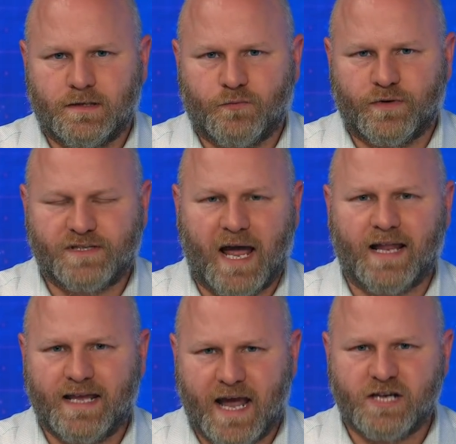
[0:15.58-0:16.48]

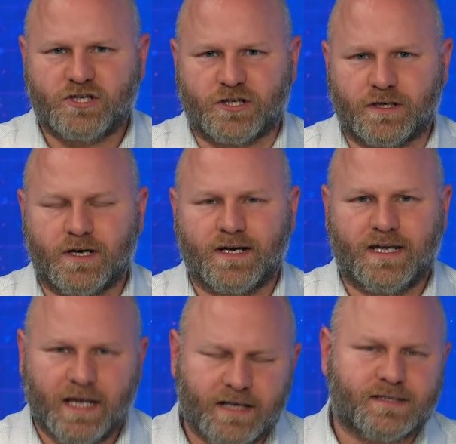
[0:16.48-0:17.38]
retaliation
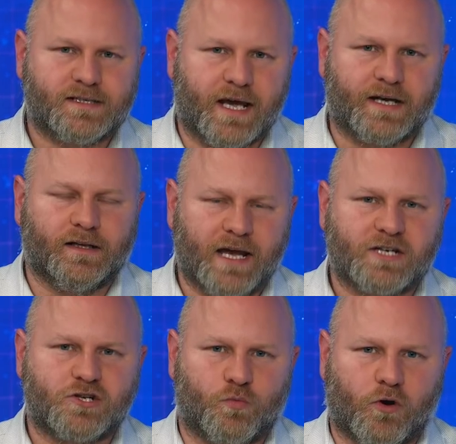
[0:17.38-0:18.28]
against an
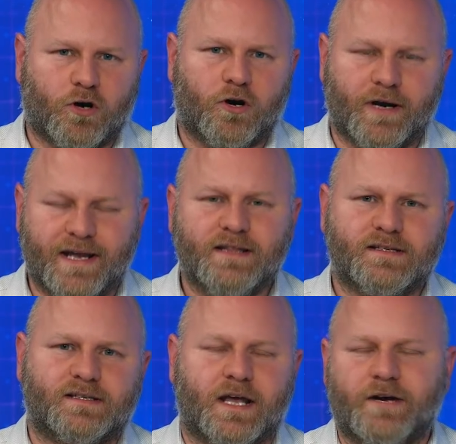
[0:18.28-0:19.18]
election worker in the
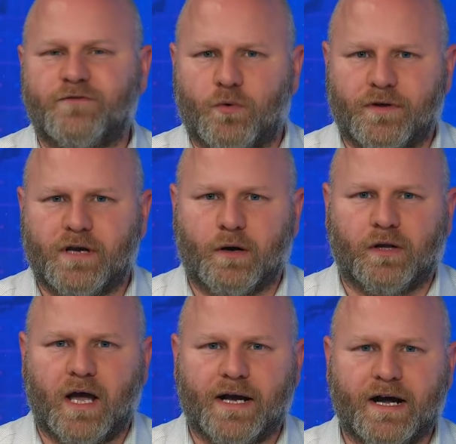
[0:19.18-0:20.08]
state of North
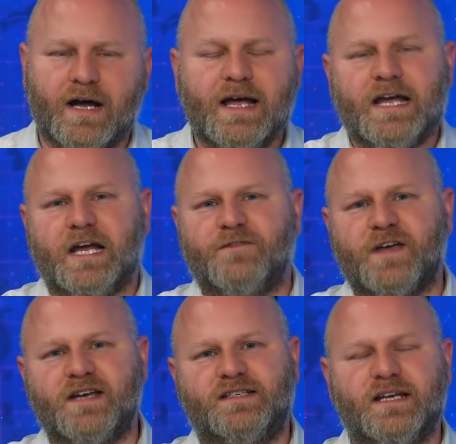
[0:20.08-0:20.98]
Carolina if
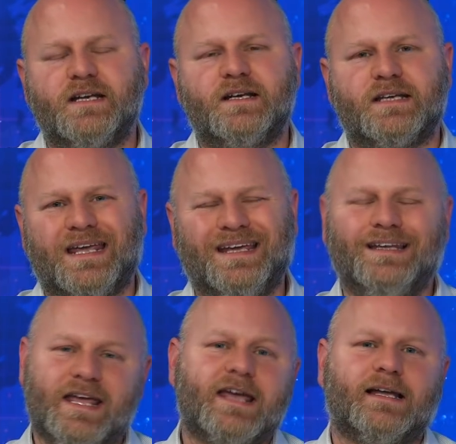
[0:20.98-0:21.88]
they didn't
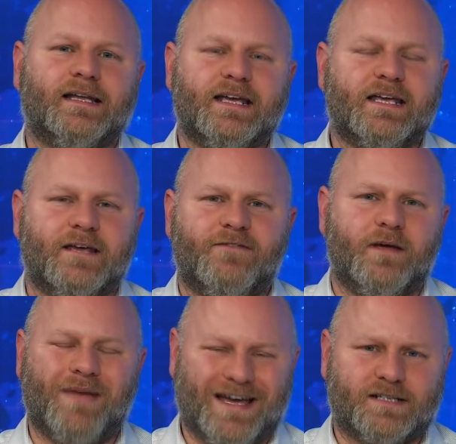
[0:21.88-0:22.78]
illegally give
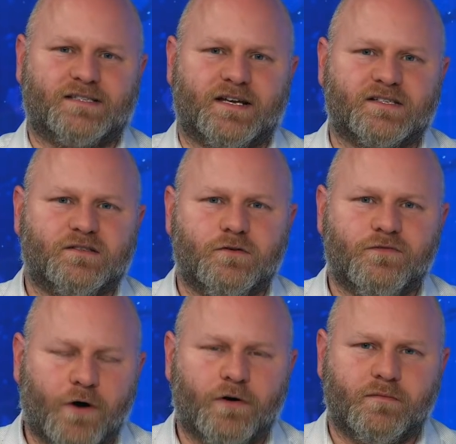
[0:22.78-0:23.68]
him access to the
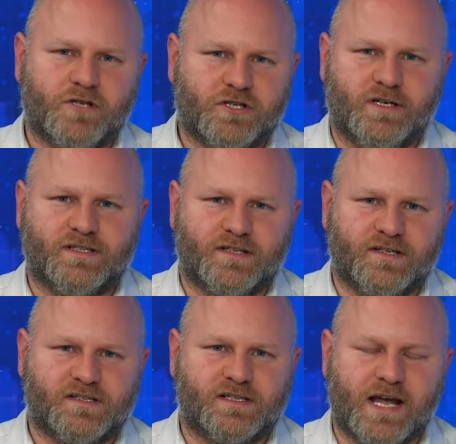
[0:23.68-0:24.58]
voting machines in
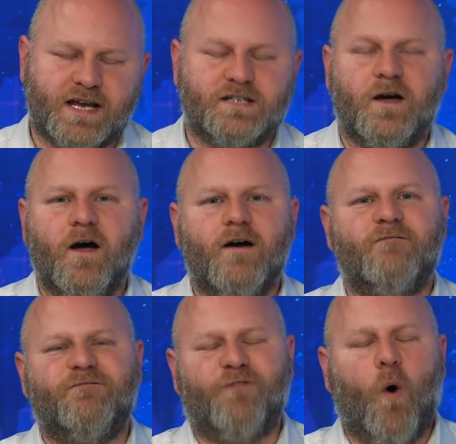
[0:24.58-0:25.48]
the state
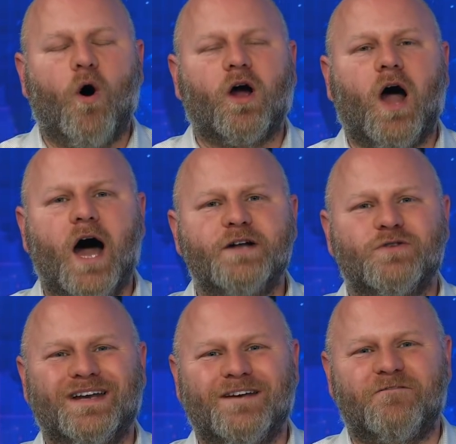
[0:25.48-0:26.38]

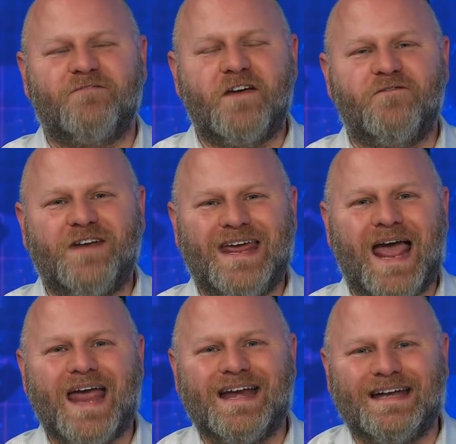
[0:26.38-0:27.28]

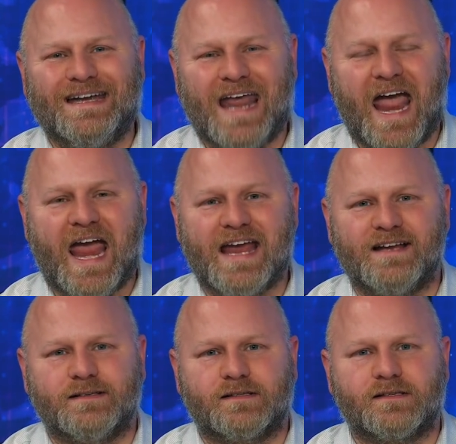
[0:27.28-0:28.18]
458
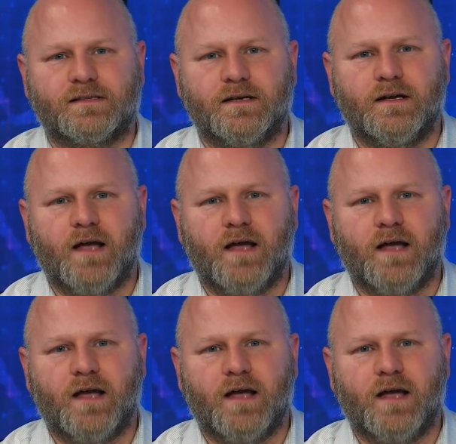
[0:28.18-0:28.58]
days